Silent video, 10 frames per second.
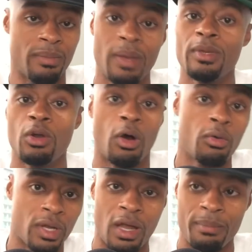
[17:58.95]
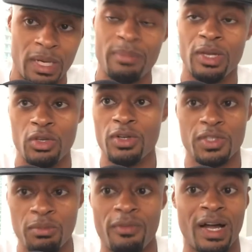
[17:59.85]
Maybe you don't own the company, but you're a
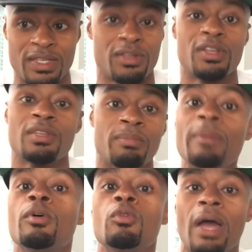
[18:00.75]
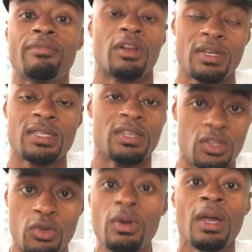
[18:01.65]
supervisor and there's some people who have to listen to you